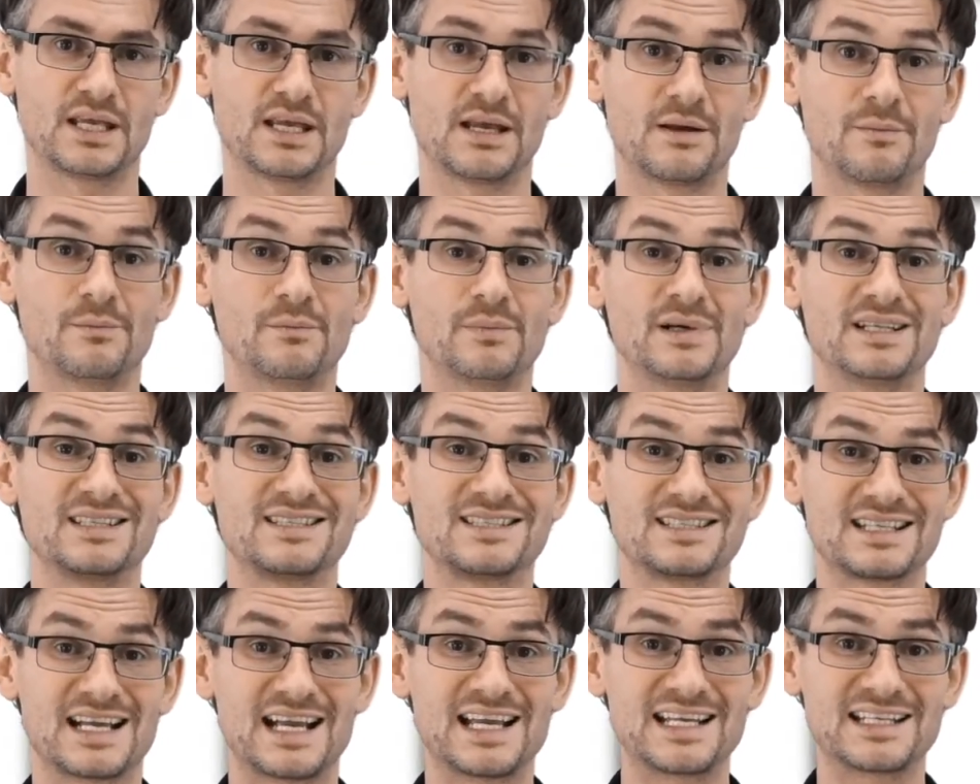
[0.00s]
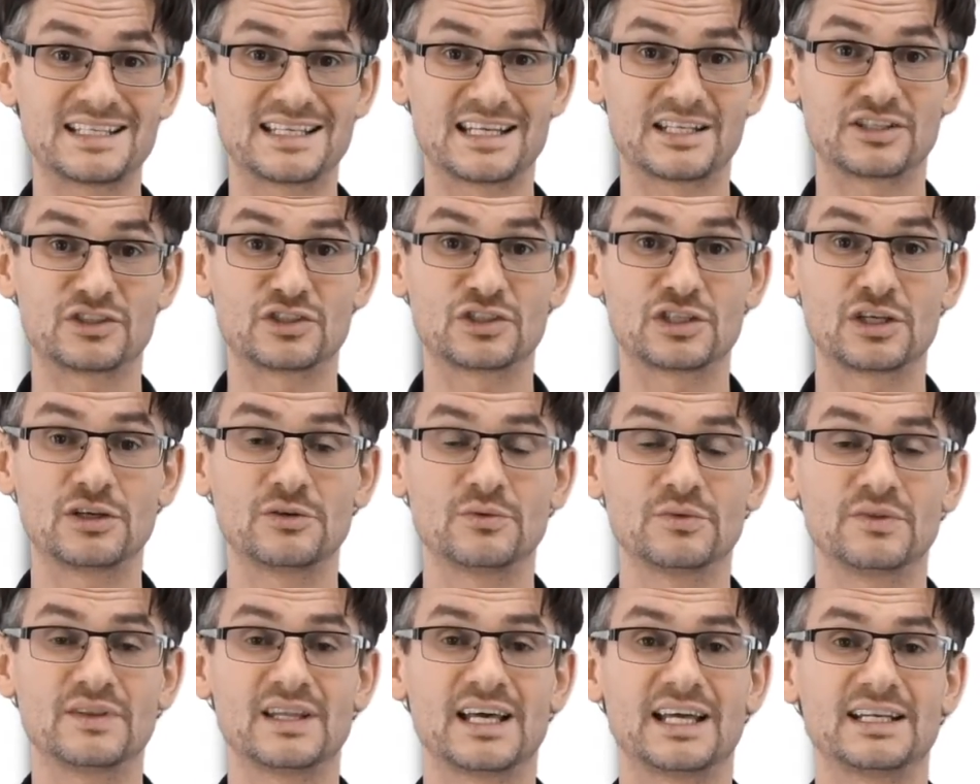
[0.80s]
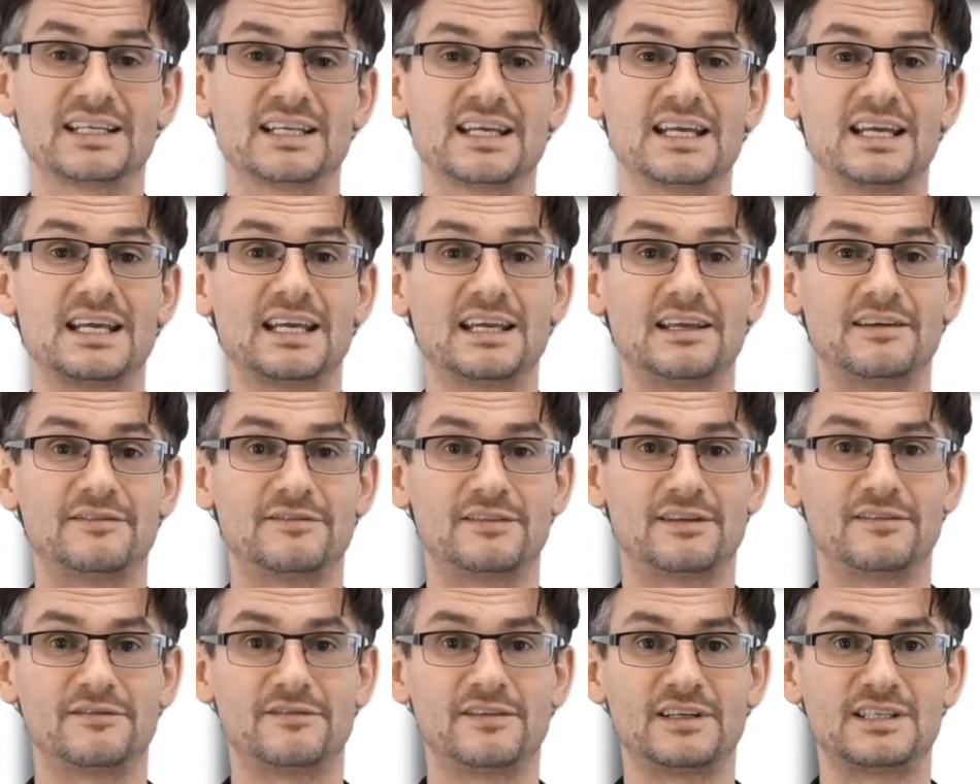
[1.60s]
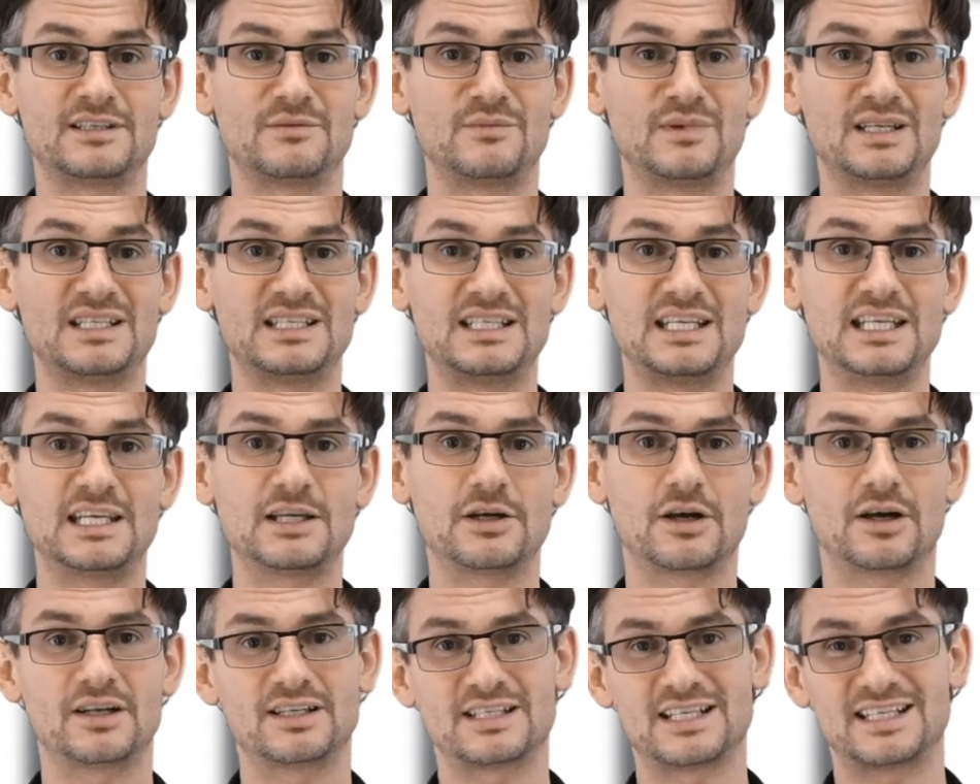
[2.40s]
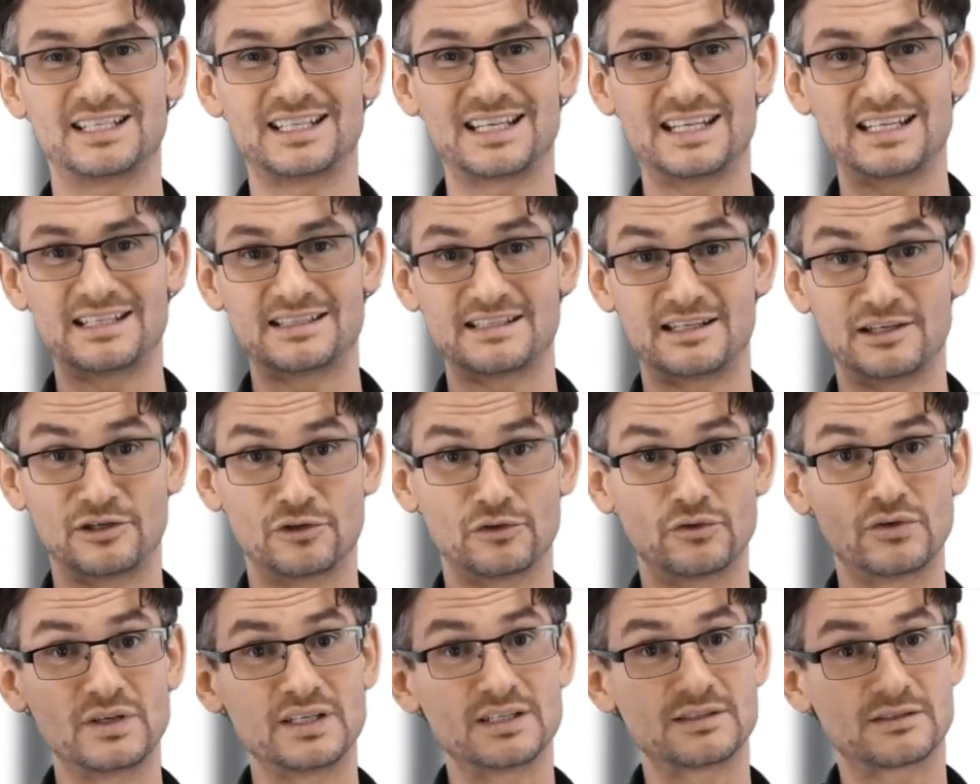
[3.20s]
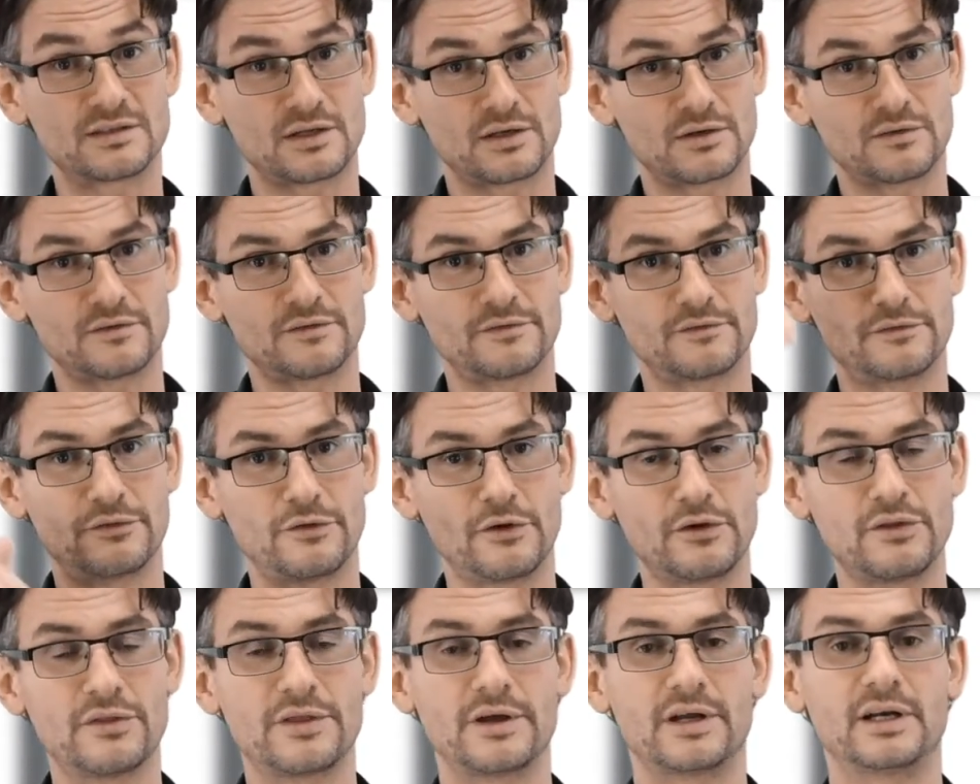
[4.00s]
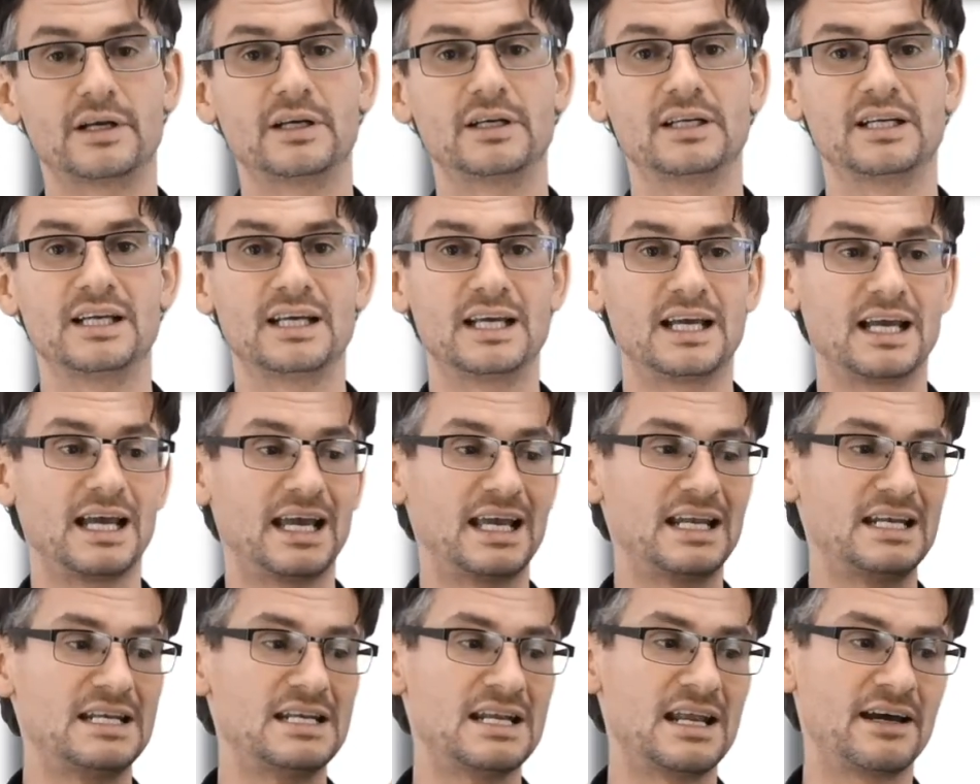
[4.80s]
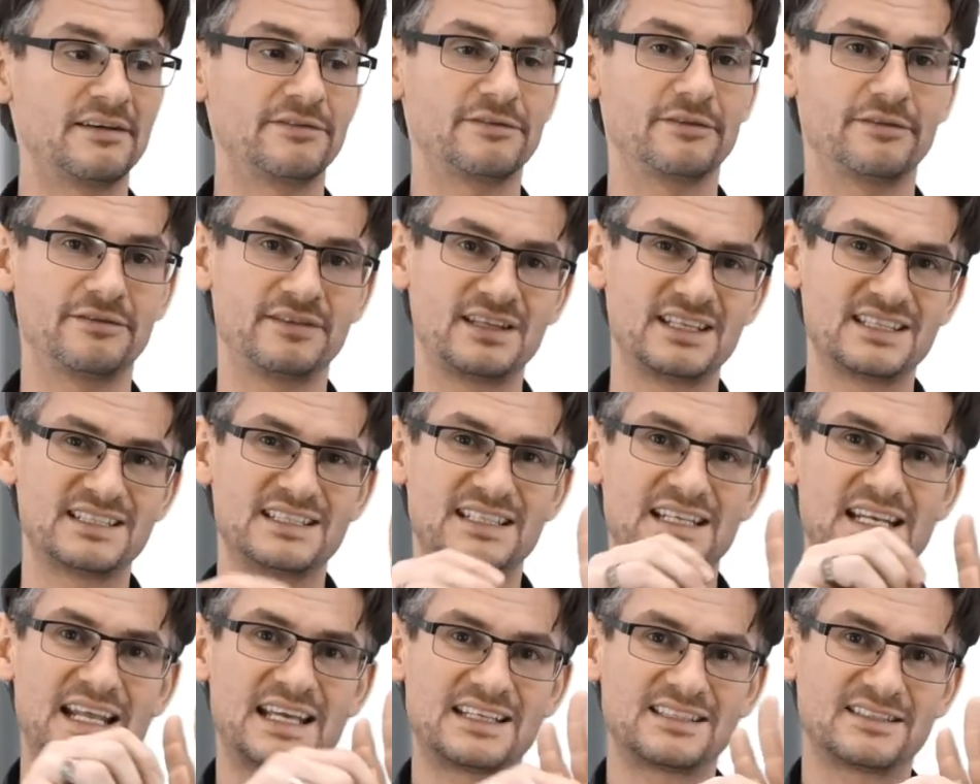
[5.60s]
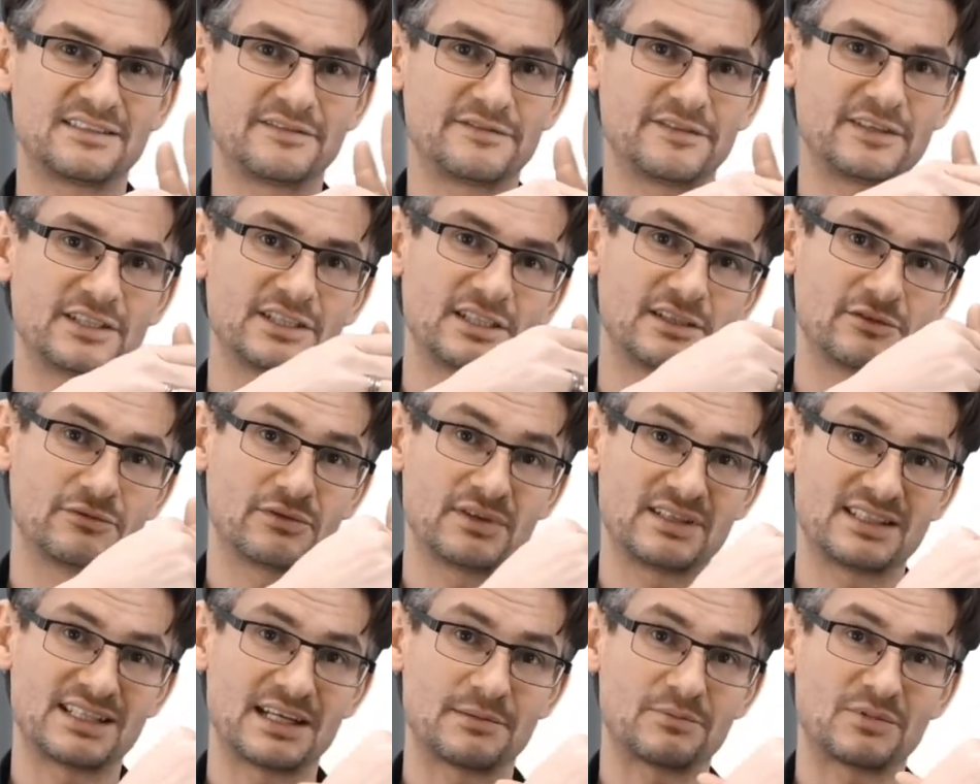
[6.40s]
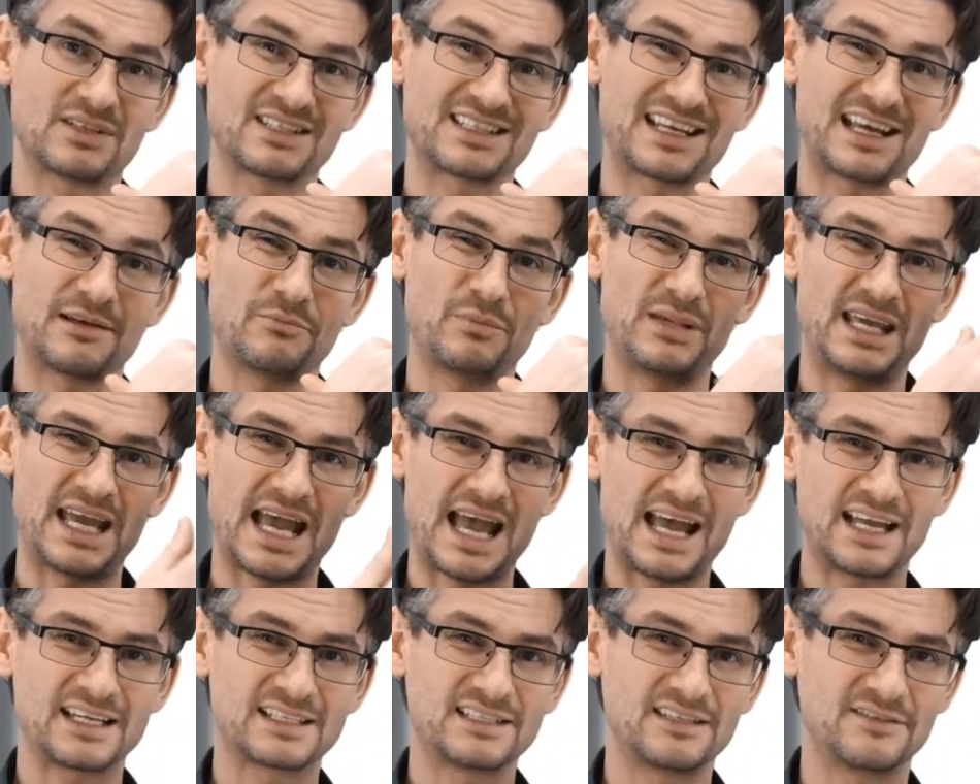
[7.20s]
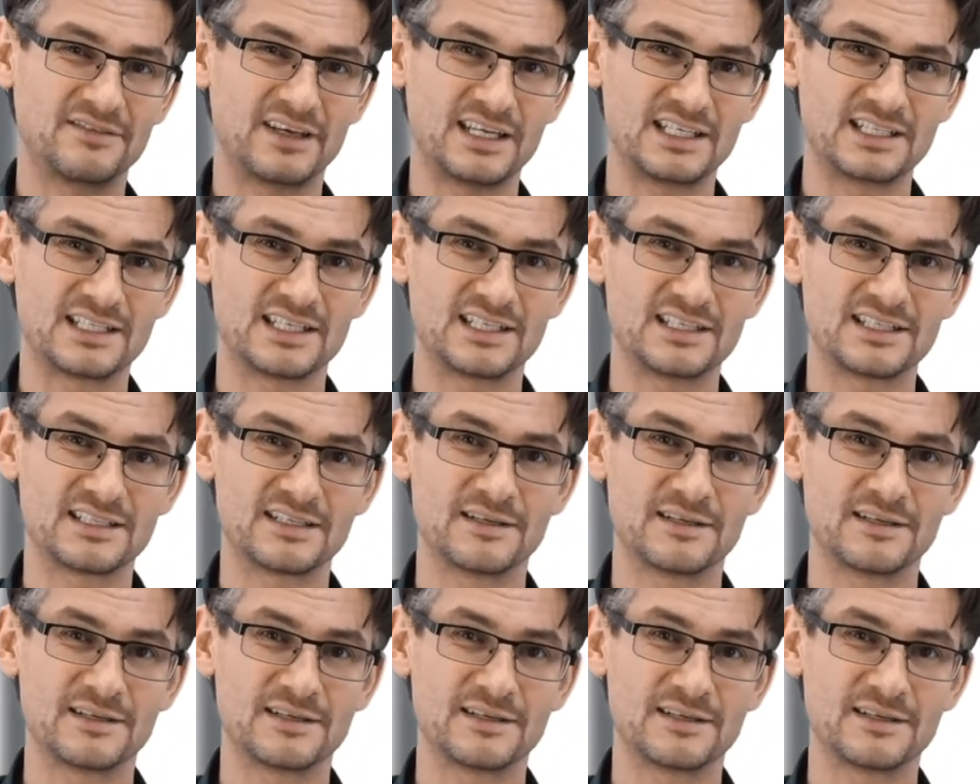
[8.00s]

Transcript: But science has shown that if the vitamin D content is increased further, enough of these less efficient receptors can be activated